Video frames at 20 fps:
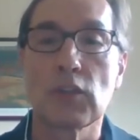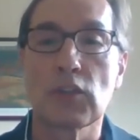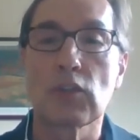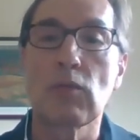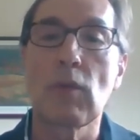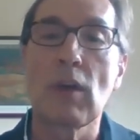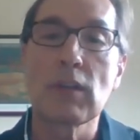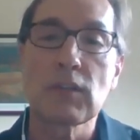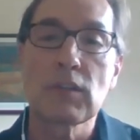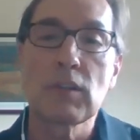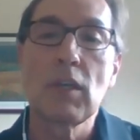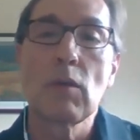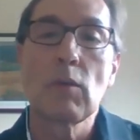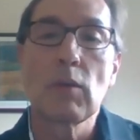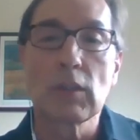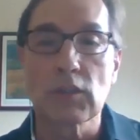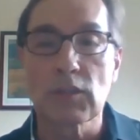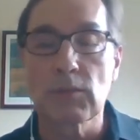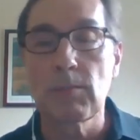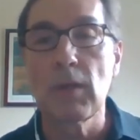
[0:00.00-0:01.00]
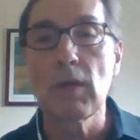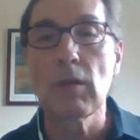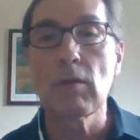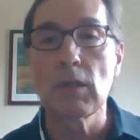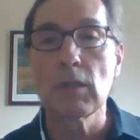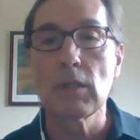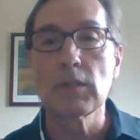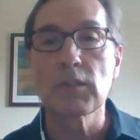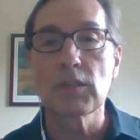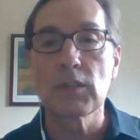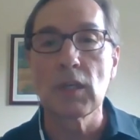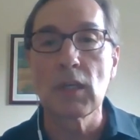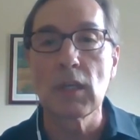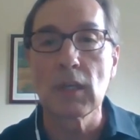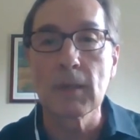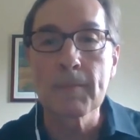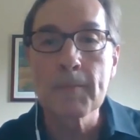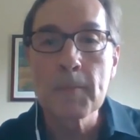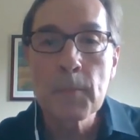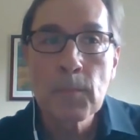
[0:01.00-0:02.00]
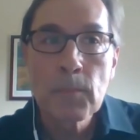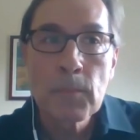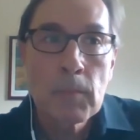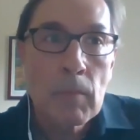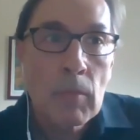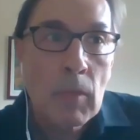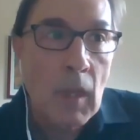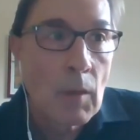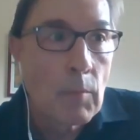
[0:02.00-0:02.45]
of the stress they're experiencing,